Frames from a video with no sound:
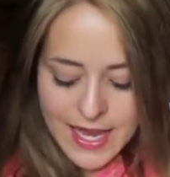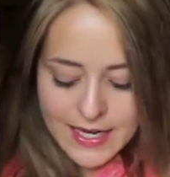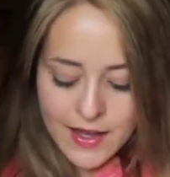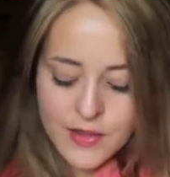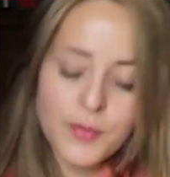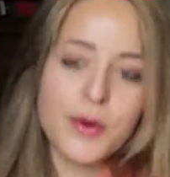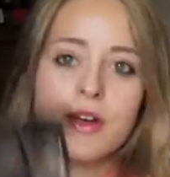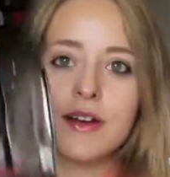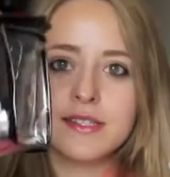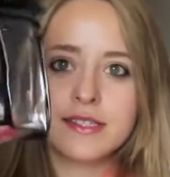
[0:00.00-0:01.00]
any other
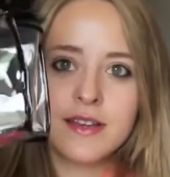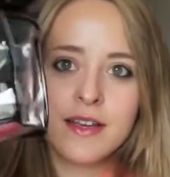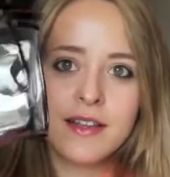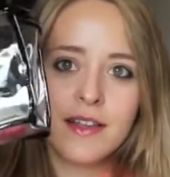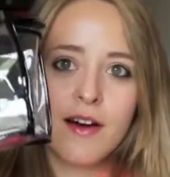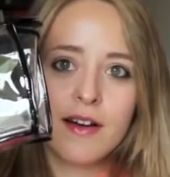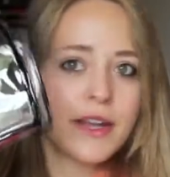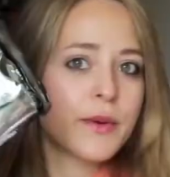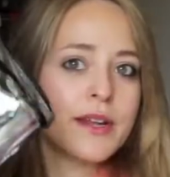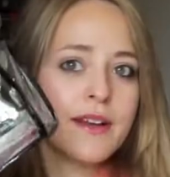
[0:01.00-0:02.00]
products that aren't
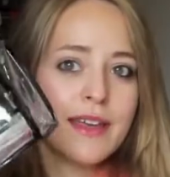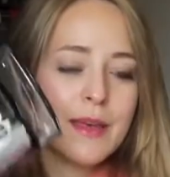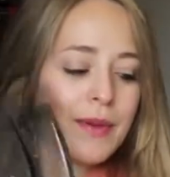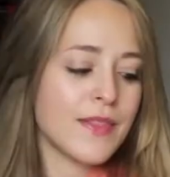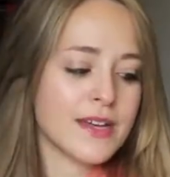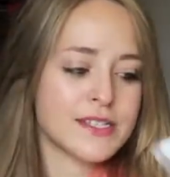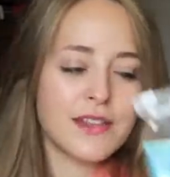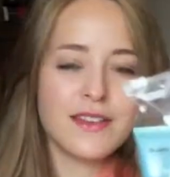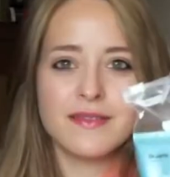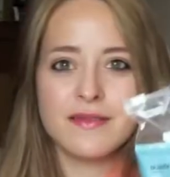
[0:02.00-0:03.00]
liquid I keep in there
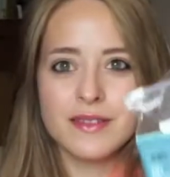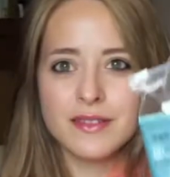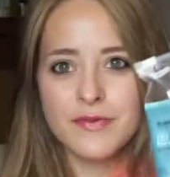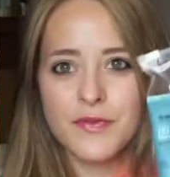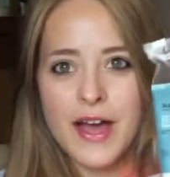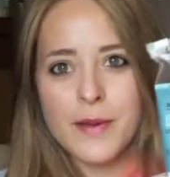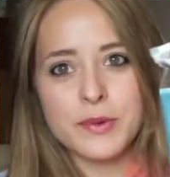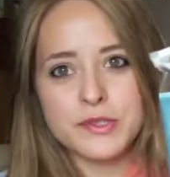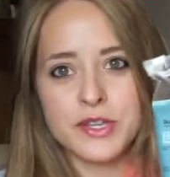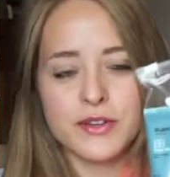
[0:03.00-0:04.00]
so that for
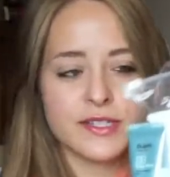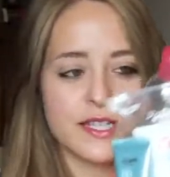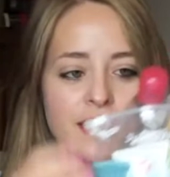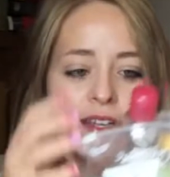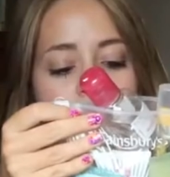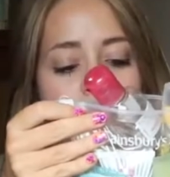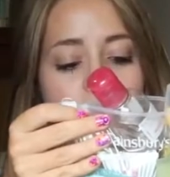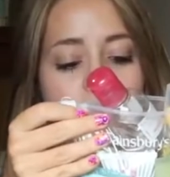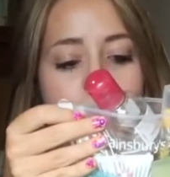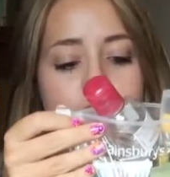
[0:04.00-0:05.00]
airport security. They're
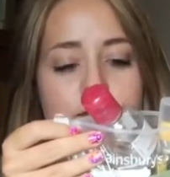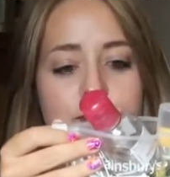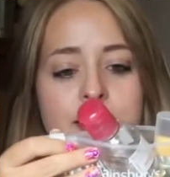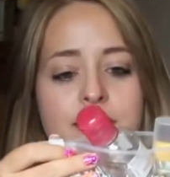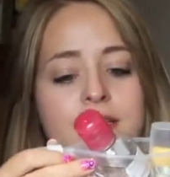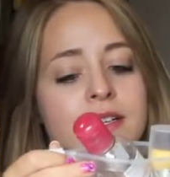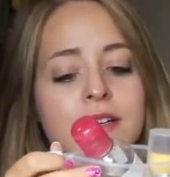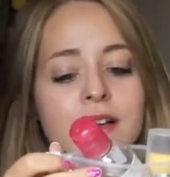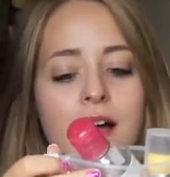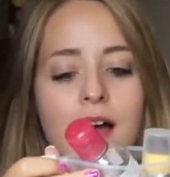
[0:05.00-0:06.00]
all 100ml,
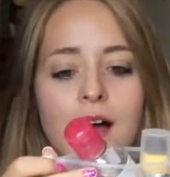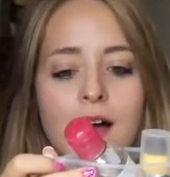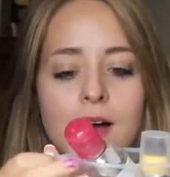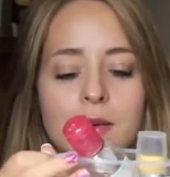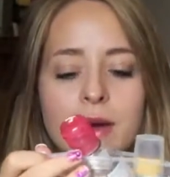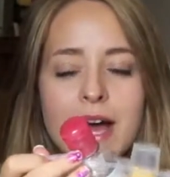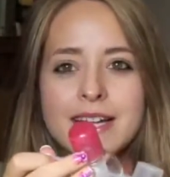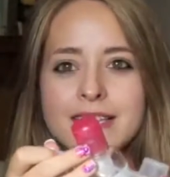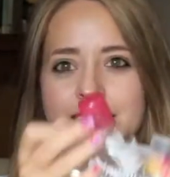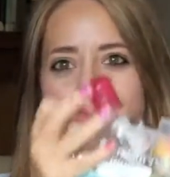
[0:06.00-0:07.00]

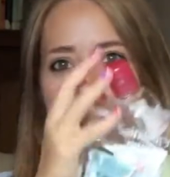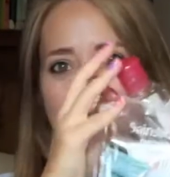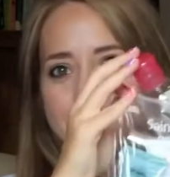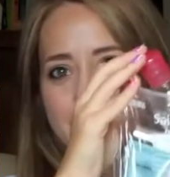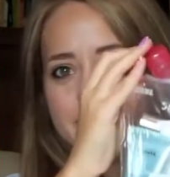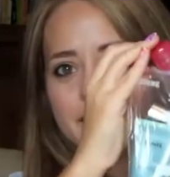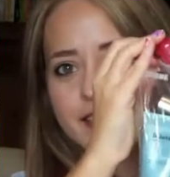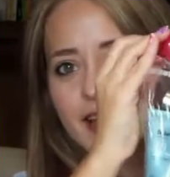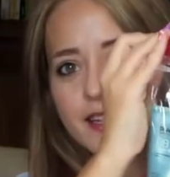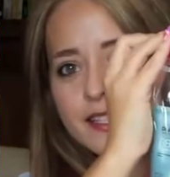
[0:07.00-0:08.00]
and this bag is actually
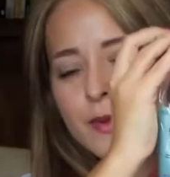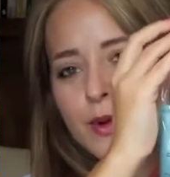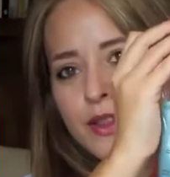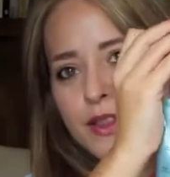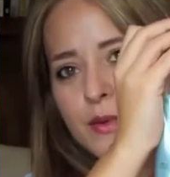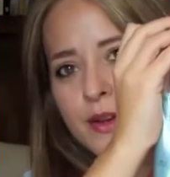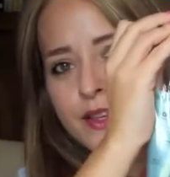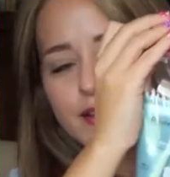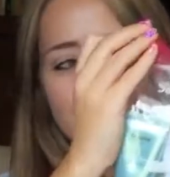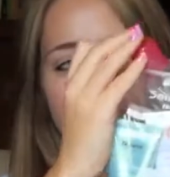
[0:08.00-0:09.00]
slightly smaller than the one
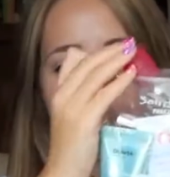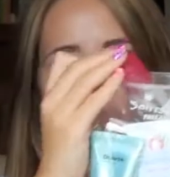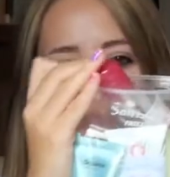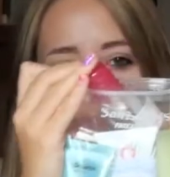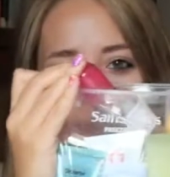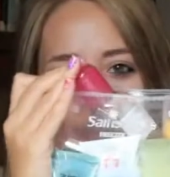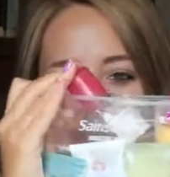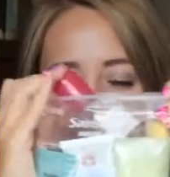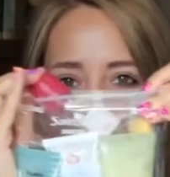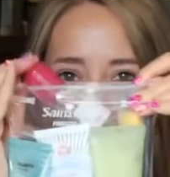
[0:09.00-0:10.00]
that you're allowed, so it's
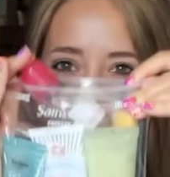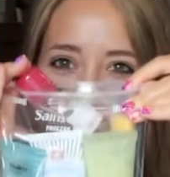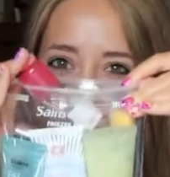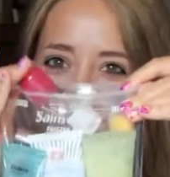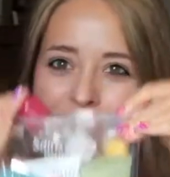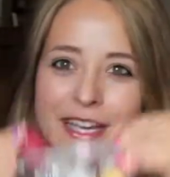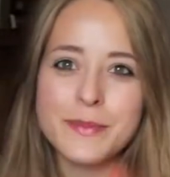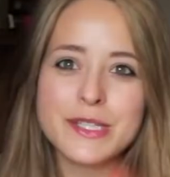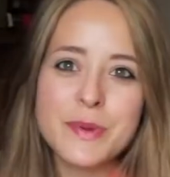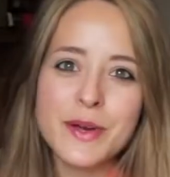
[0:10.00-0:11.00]
kind of like squidging in,
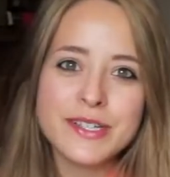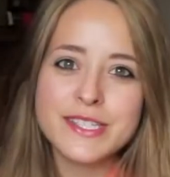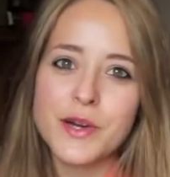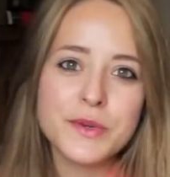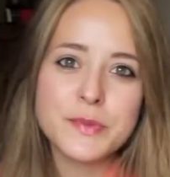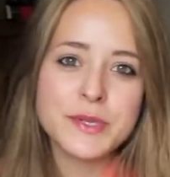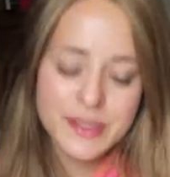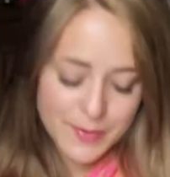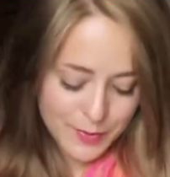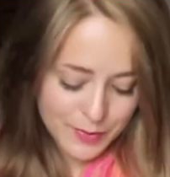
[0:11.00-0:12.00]
but to be honest I always put
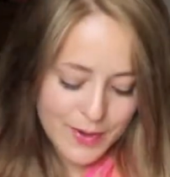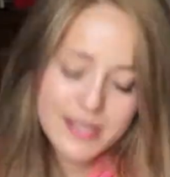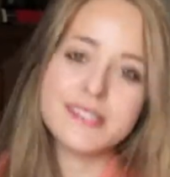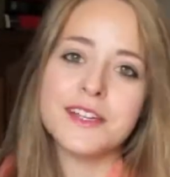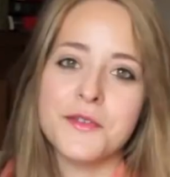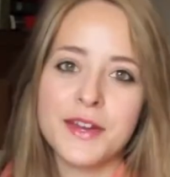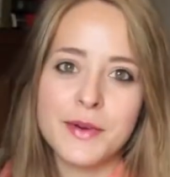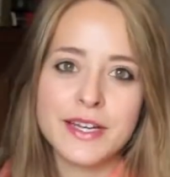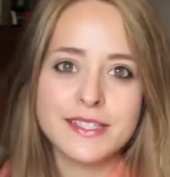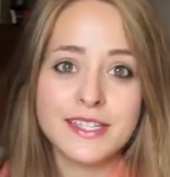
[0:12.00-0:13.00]
some in with Mike's stuff
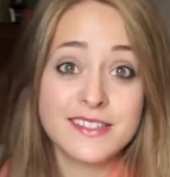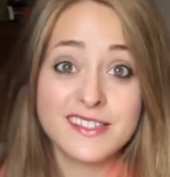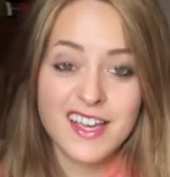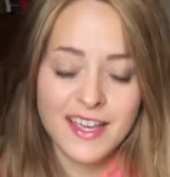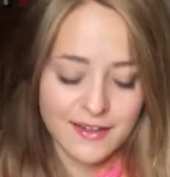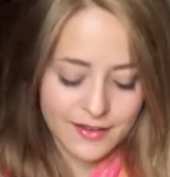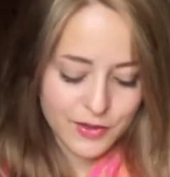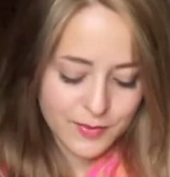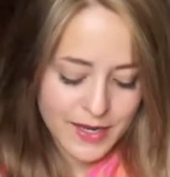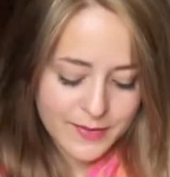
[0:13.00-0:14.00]
anyway because he doesn't take anything
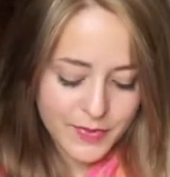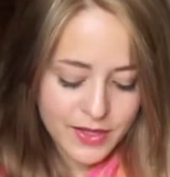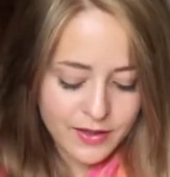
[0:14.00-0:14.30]
on the plane.